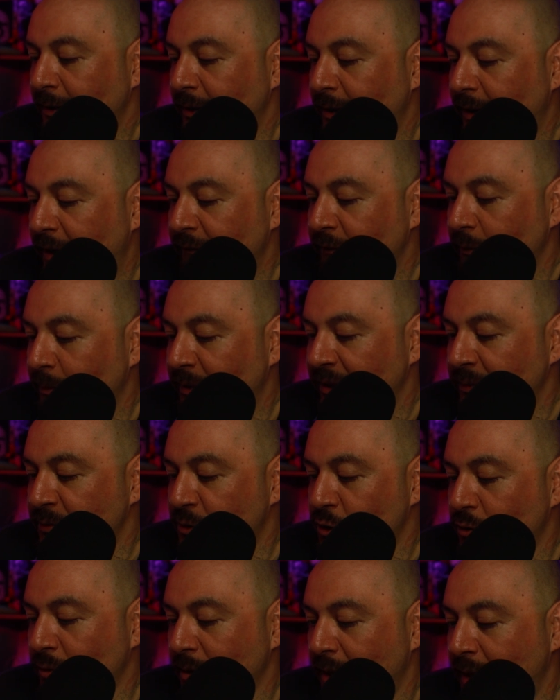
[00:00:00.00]
You know, everybody
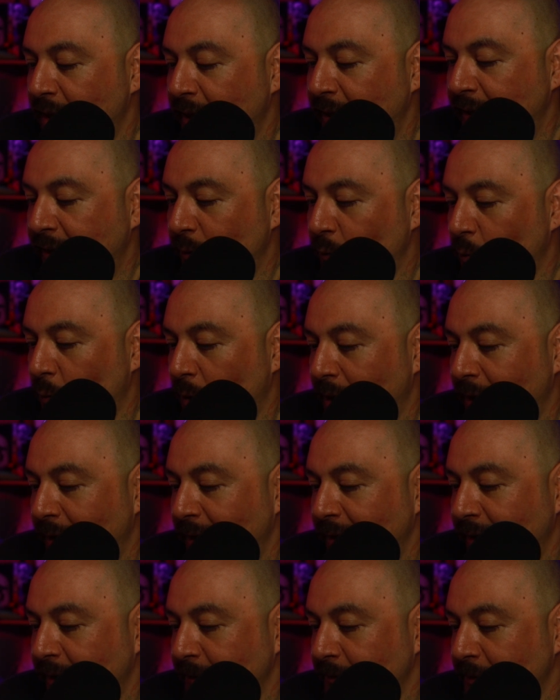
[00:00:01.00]
was crying and
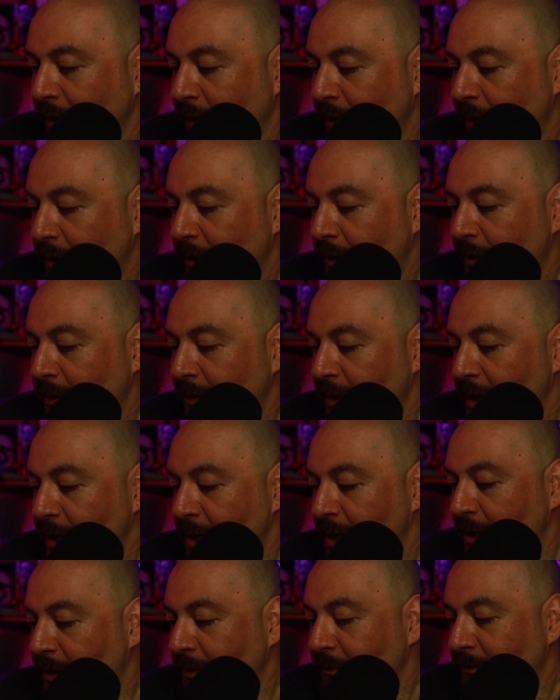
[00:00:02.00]
whining, and
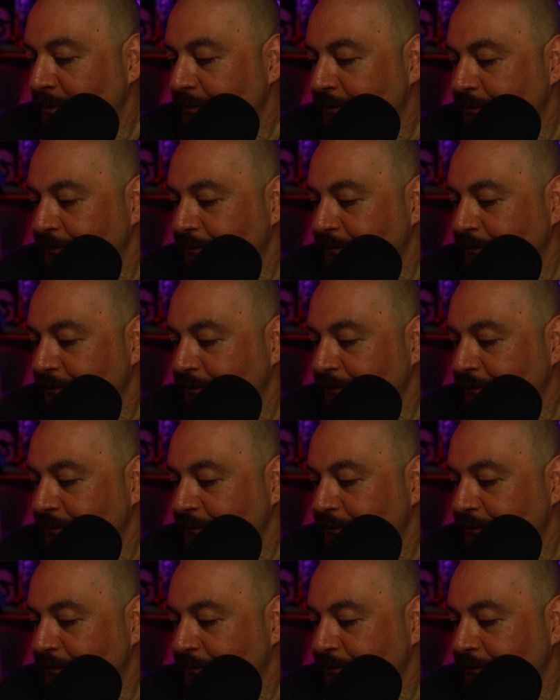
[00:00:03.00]
then